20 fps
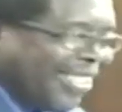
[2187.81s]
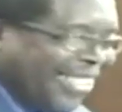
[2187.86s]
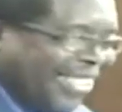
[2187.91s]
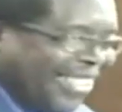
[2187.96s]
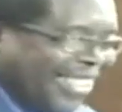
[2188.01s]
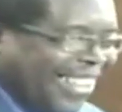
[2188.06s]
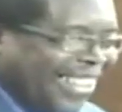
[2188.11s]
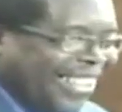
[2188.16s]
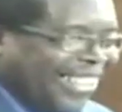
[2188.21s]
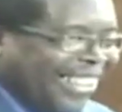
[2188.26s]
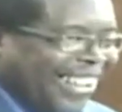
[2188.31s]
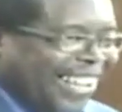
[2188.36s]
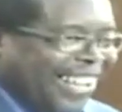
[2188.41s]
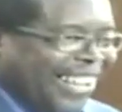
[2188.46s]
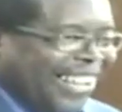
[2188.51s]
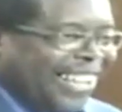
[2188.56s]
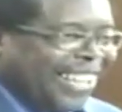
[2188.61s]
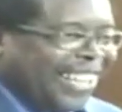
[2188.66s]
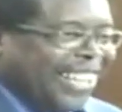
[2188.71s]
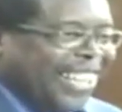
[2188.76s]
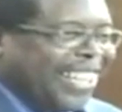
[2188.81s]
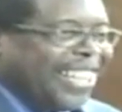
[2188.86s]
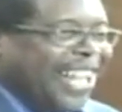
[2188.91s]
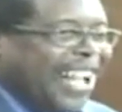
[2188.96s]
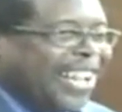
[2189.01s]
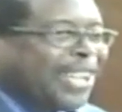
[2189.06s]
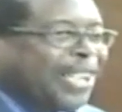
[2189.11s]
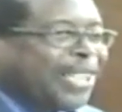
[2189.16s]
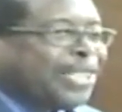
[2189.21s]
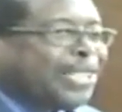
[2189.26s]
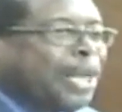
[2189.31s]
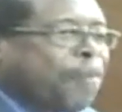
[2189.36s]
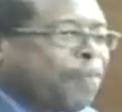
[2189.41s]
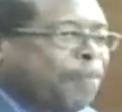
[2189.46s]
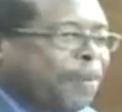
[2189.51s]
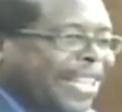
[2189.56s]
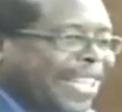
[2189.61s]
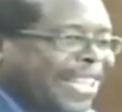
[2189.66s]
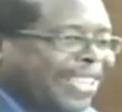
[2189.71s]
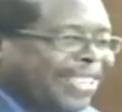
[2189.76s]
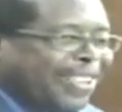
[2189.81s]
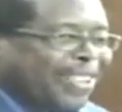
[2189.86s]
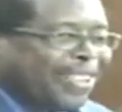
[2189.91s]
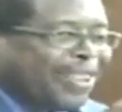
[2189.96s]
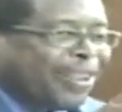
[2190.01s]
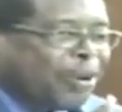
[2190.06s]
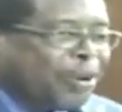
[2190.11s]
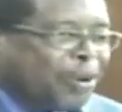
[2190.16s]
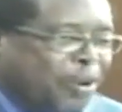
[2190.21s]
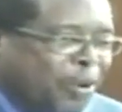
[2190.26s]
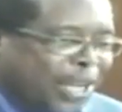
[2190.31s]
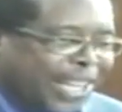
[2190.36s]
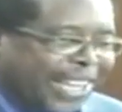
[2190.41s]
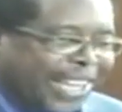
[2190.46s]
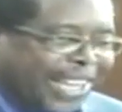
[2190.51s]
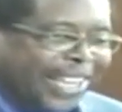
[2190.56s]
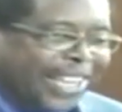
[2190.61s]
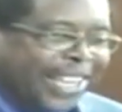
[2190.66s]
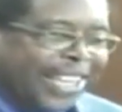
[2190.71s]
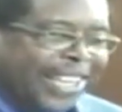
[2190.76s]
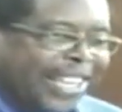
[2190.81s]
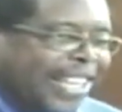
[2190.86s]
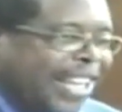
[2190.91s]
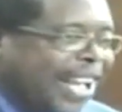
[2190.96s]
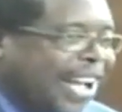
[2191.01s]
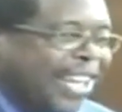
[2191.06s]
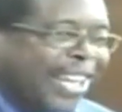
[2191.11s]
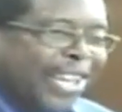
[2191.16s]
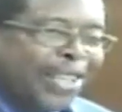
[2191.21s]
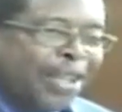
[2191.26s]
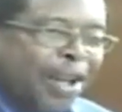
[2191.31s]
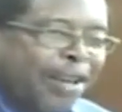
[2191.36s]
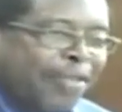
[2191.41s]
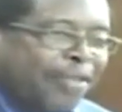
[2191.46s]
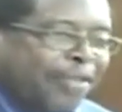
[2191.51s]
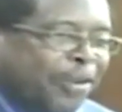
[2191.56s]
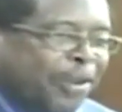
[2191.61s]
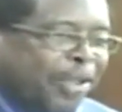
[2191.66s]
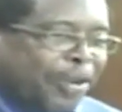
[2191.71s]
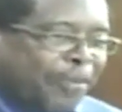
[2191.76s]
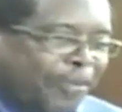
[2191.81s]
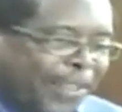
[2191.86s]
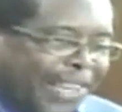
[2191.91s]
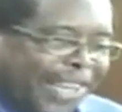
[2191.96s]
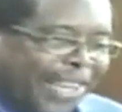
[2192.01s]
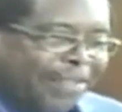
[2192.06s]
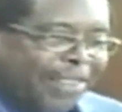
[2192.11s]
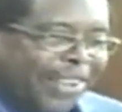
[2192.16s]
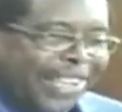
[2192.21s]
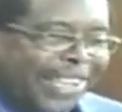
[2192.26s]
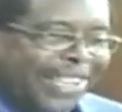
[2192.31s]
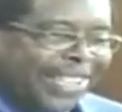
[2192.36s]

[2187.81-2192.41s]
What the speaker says: senator that you're dipping into the Kool-Aid and you don't even know the flavor.